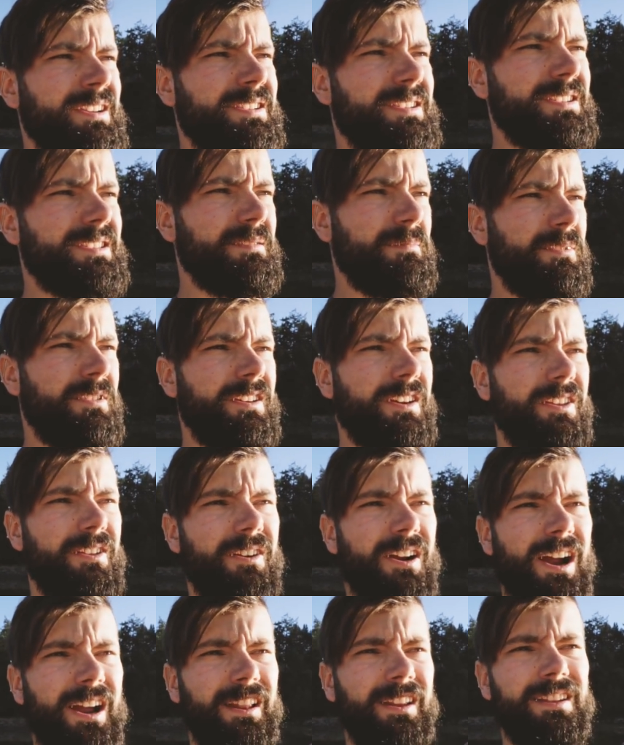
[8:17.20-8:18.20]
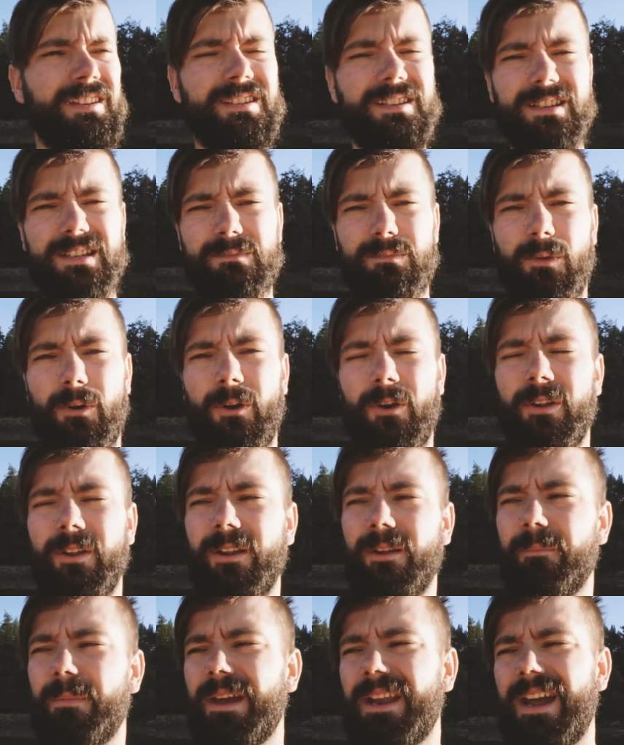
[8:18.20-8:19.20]
to some of the other islands, explore a
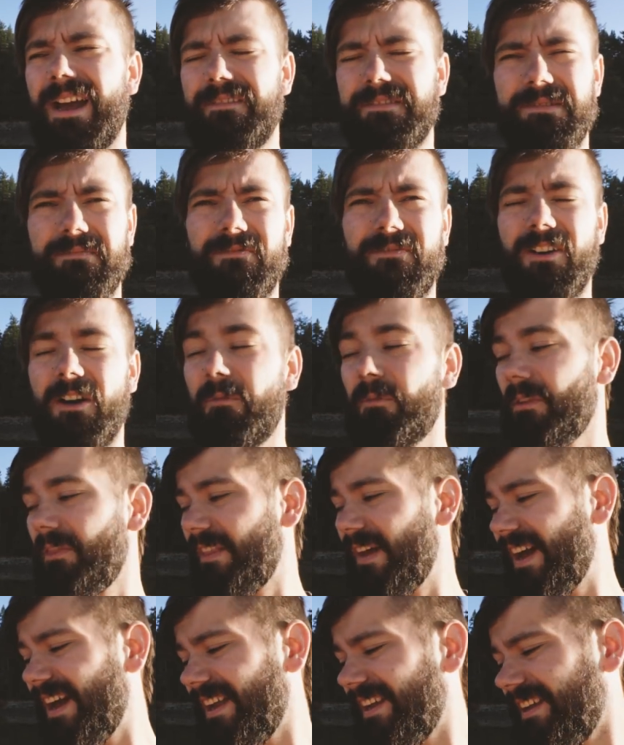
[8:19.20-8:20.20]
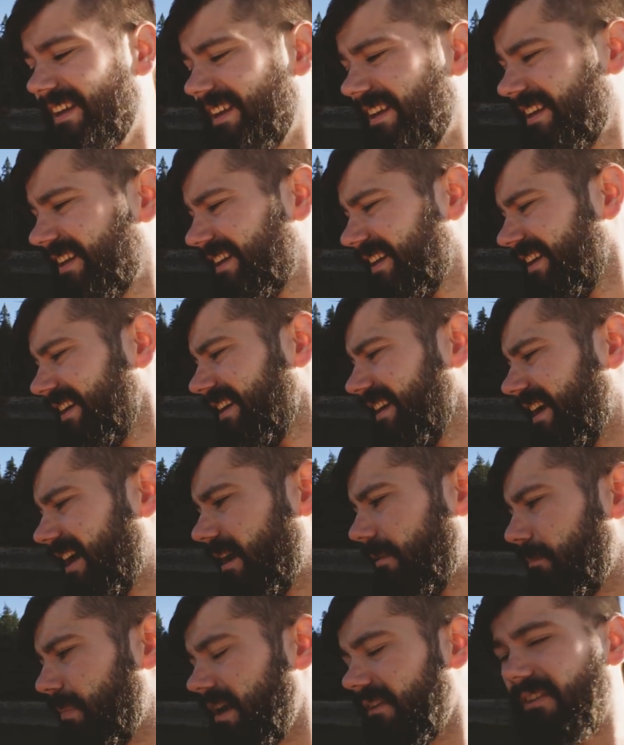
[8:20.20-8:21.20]
little bit, have some fun with that.
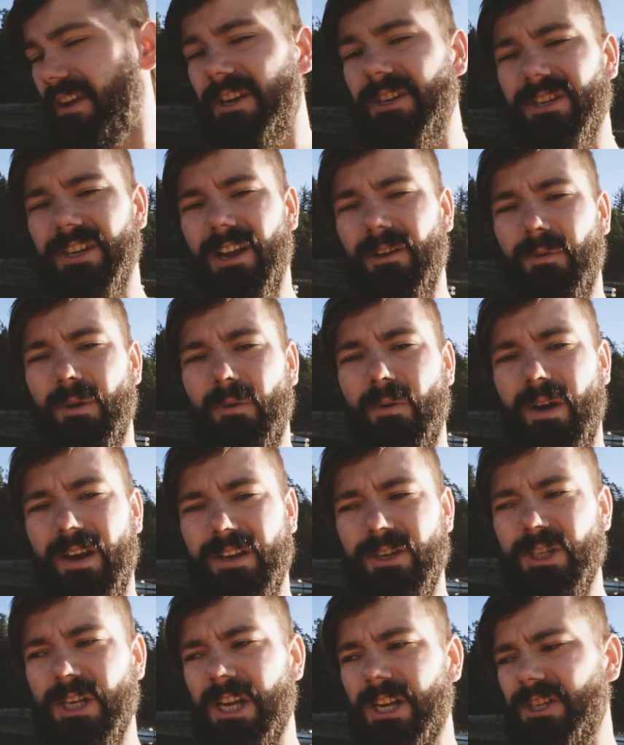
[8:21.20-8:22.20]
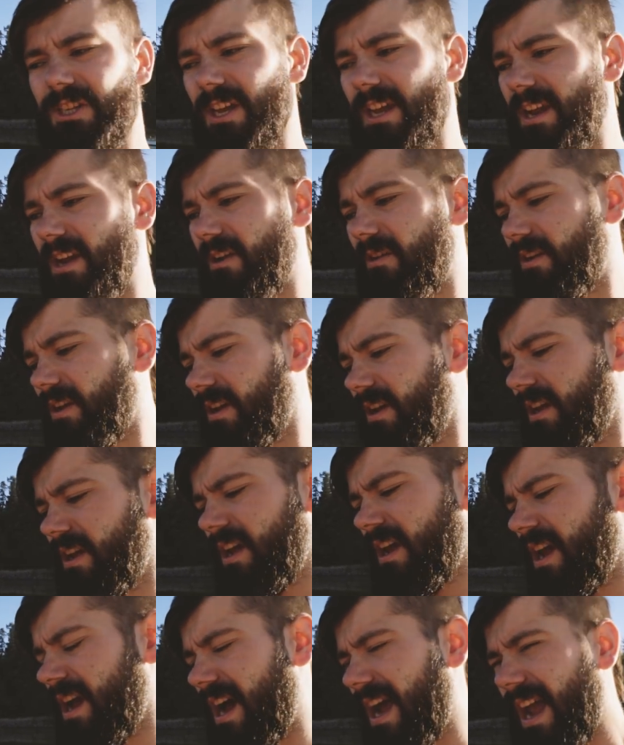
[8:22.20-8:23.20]
But eventually I will want to change that out.
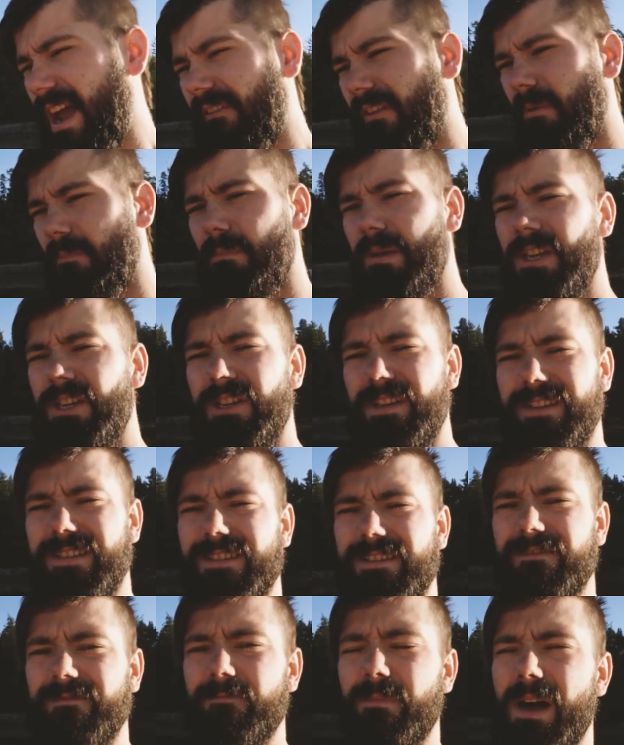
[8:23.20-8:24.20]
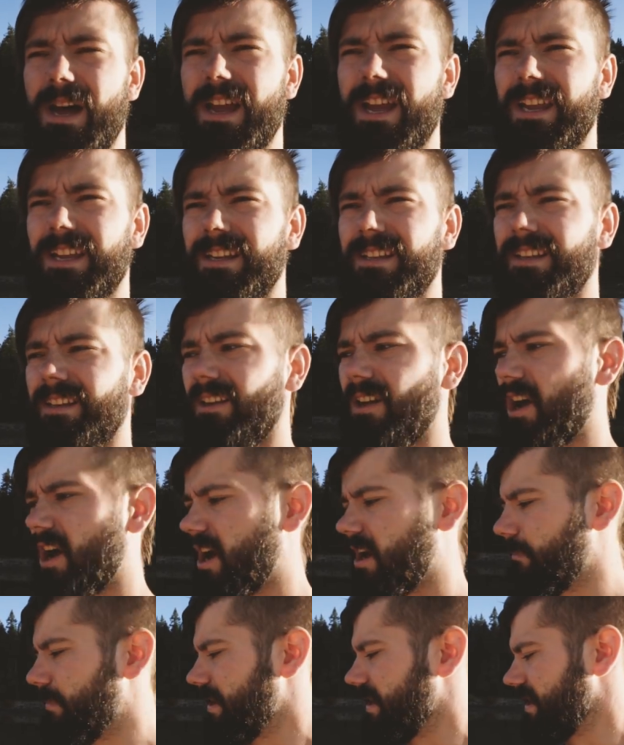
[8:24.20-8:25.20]
I have ambitions of buying a little
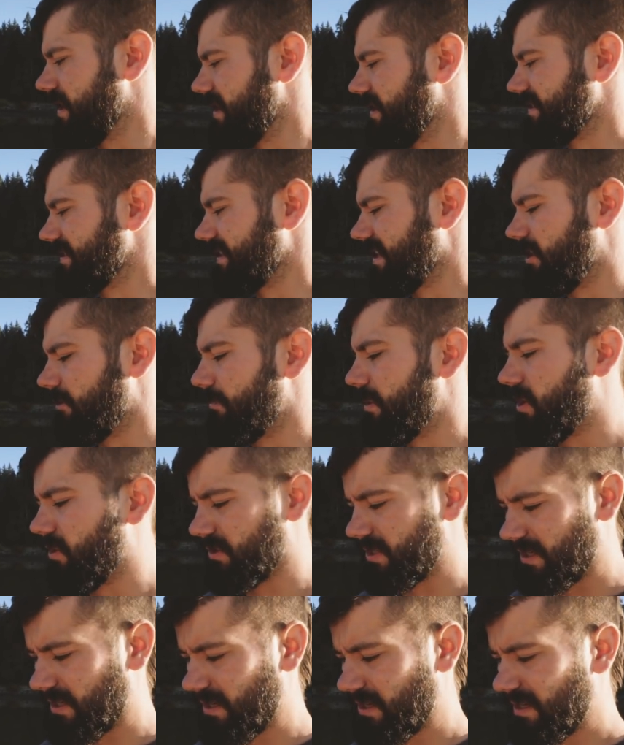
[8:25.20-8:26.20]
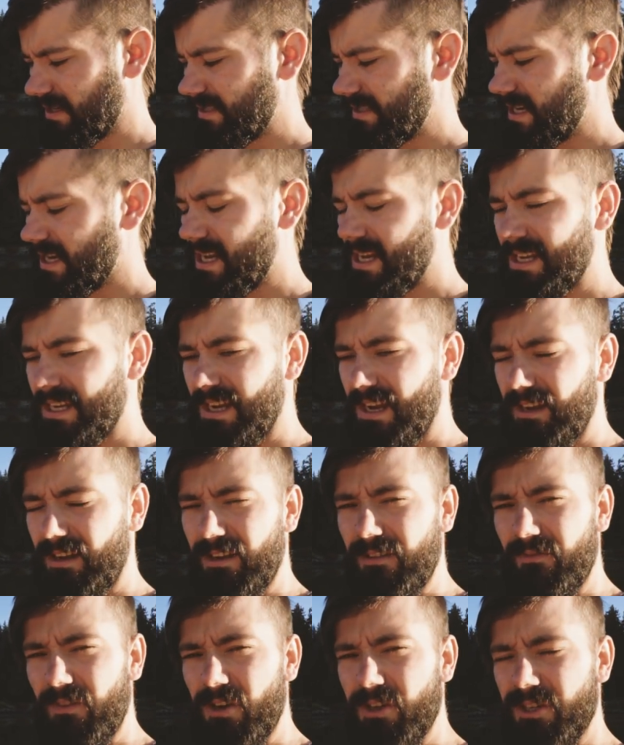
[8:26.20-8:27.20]
hobby sailboat dinghy kind of
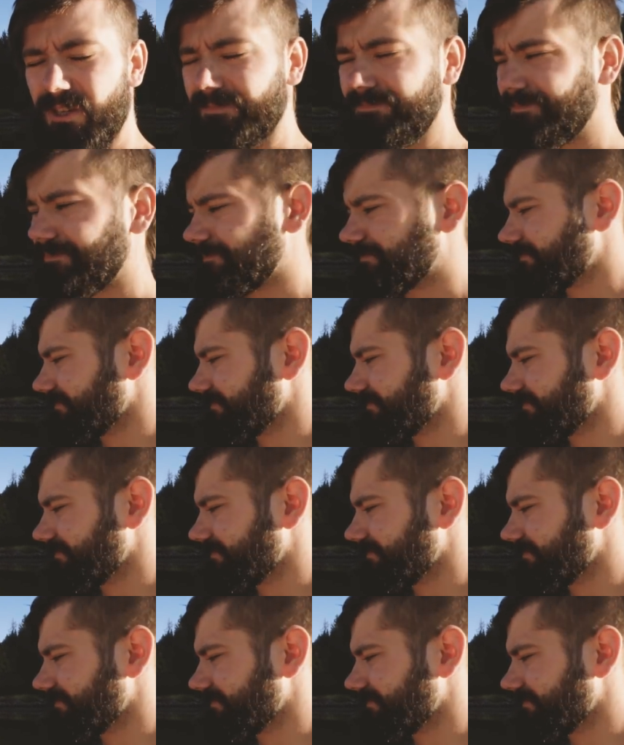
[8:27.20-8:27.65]
conversion,